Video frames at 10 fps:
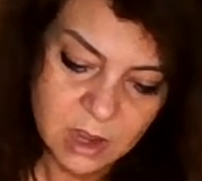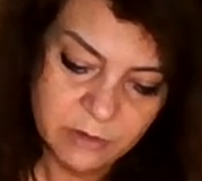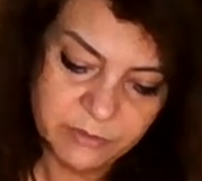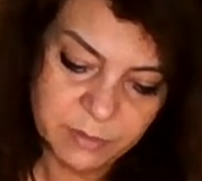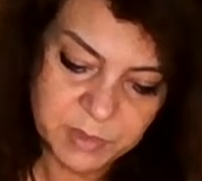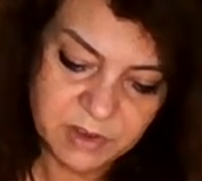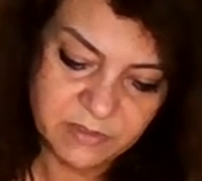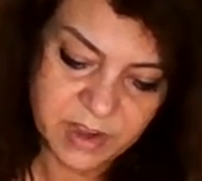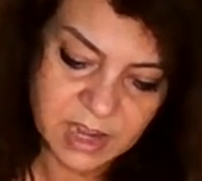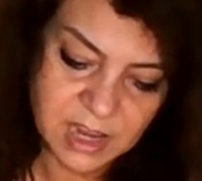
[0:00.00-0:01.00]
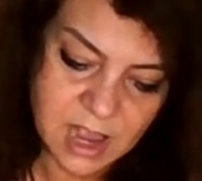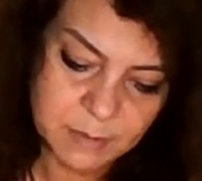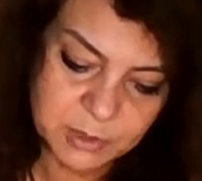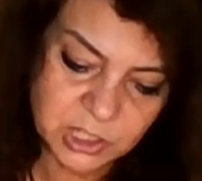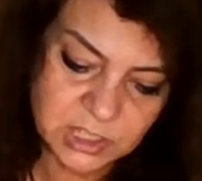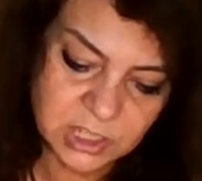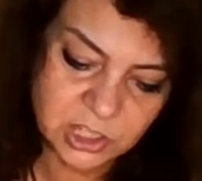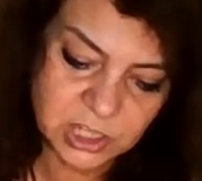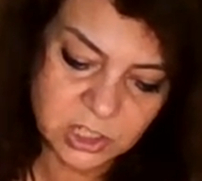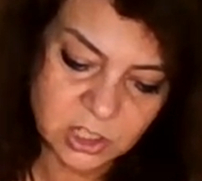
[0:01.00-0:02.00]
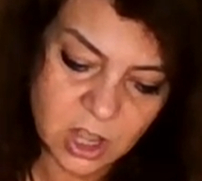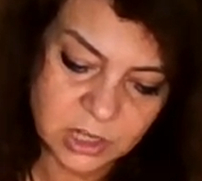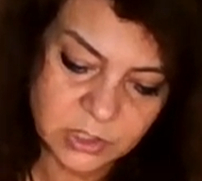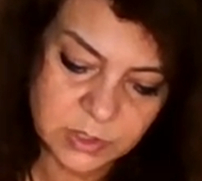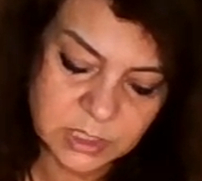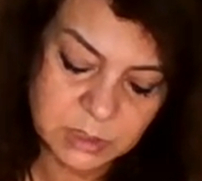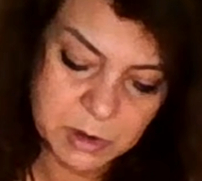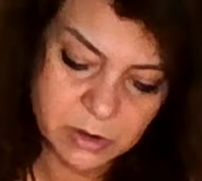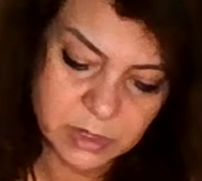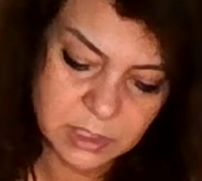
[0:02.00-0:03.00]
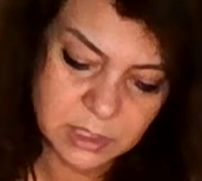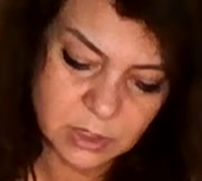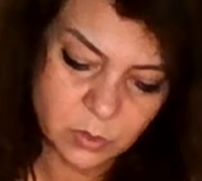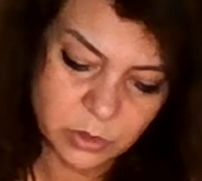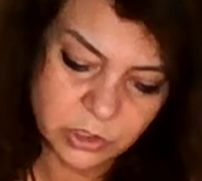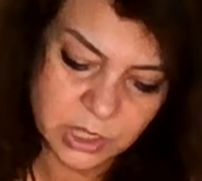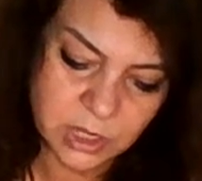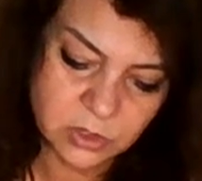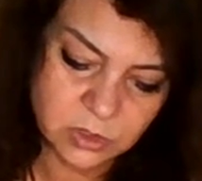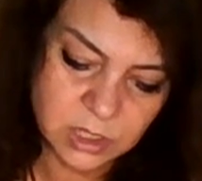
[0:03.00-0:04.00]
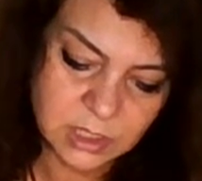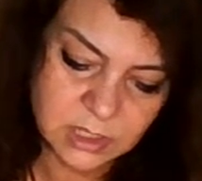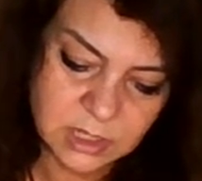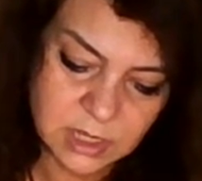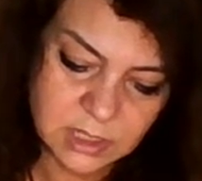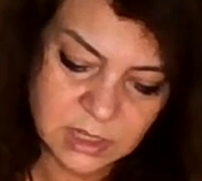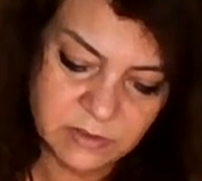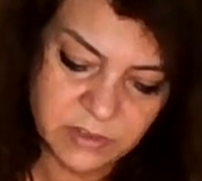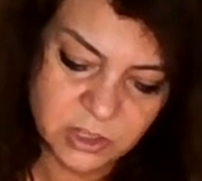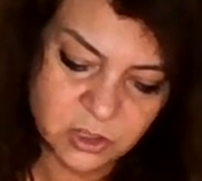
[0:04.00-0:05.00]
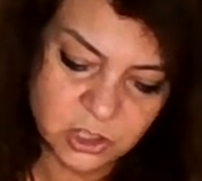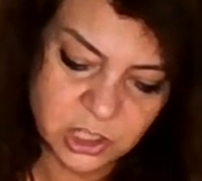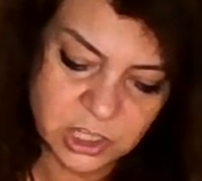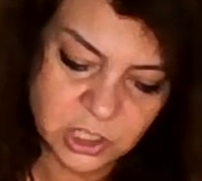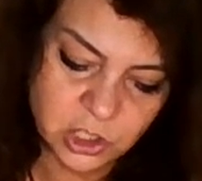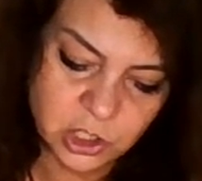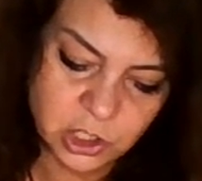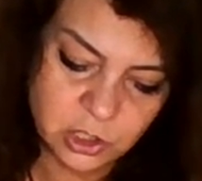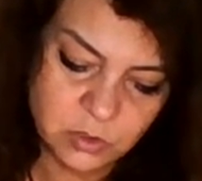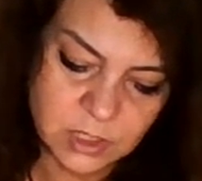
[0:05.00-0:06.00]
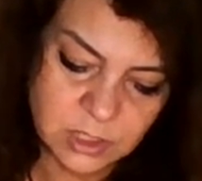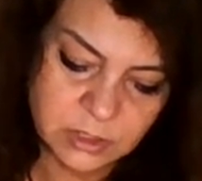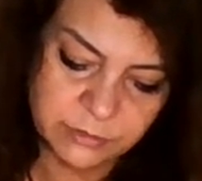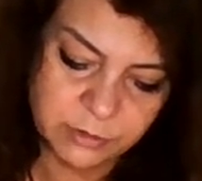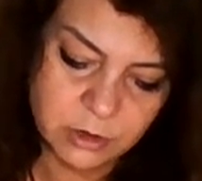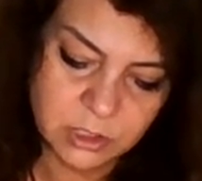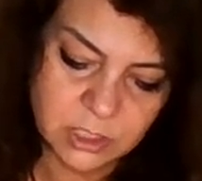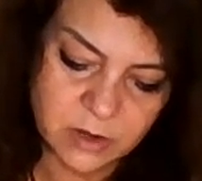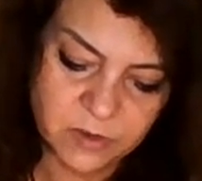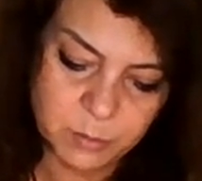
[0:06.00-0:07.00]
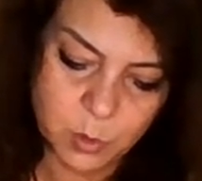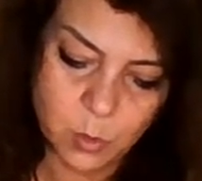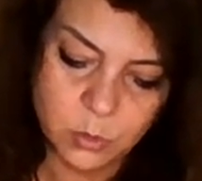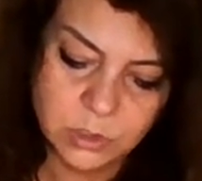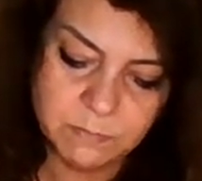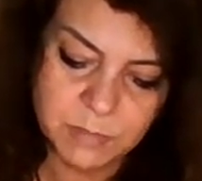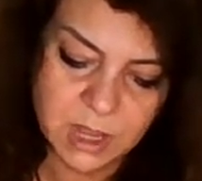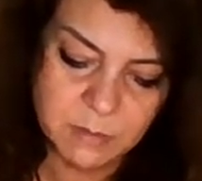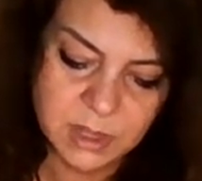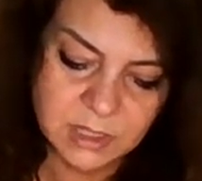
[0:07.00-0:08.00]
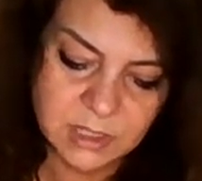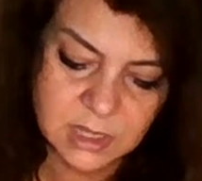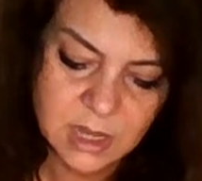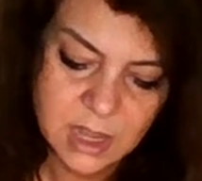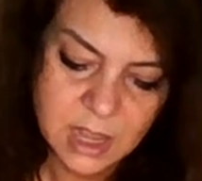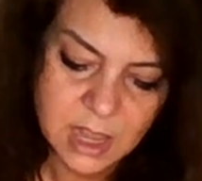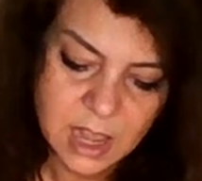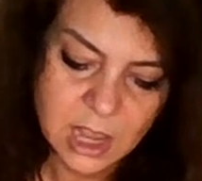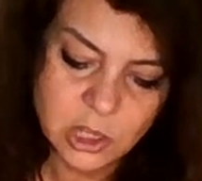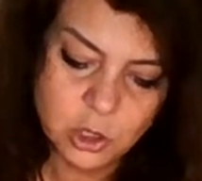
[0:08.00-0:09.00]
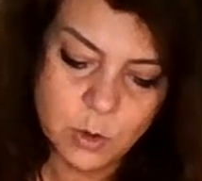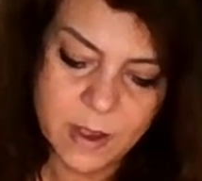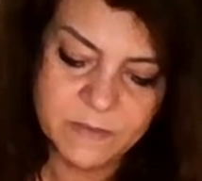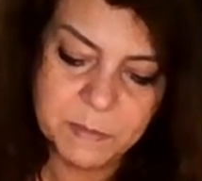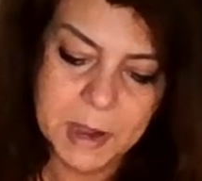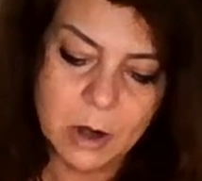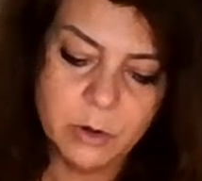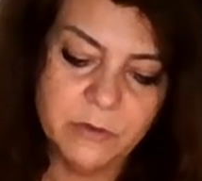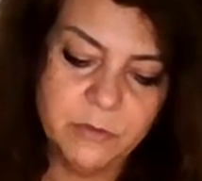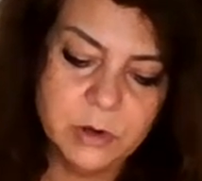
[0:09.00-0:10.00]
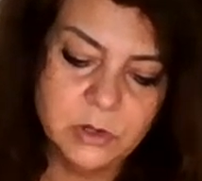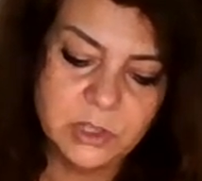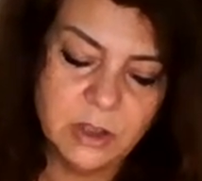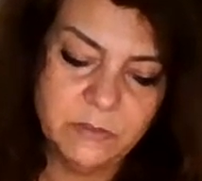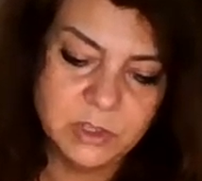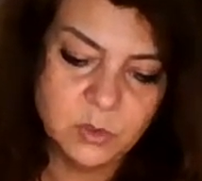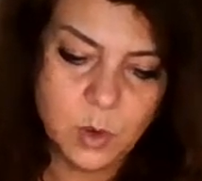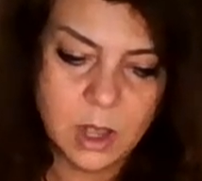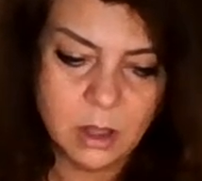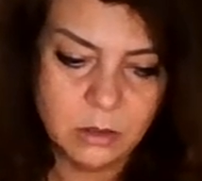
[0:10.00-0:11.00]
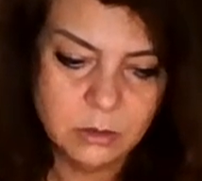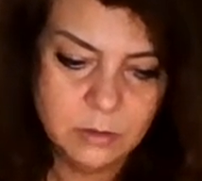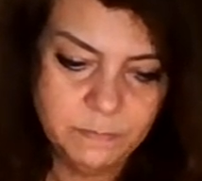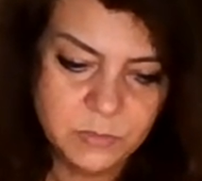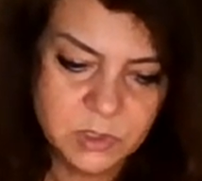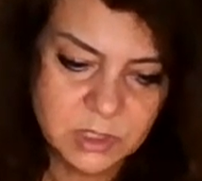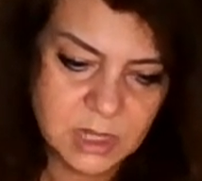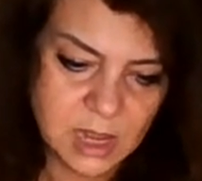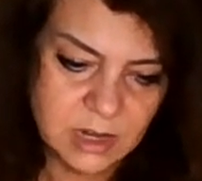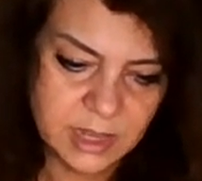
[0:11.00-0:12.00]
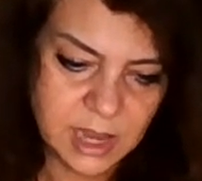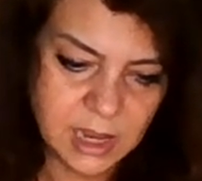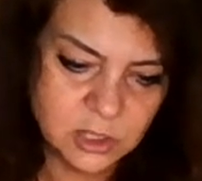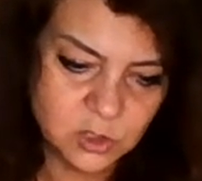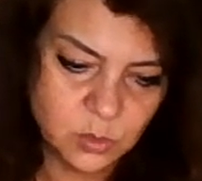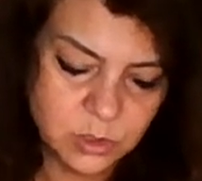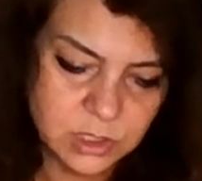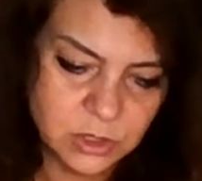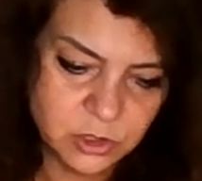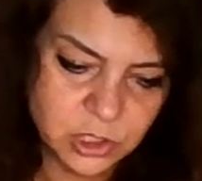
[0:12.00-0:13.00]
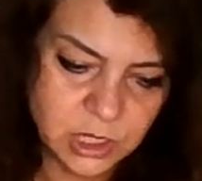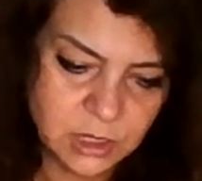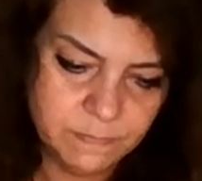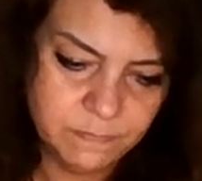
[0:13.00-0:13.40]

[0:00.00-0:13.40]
from the inviting options that she has longed to experience. In order to enter these enticing adventures, she is choosing to free herself from old impediments, and you have the power to free yourself as well. It's kind of like Eight of Swords energy.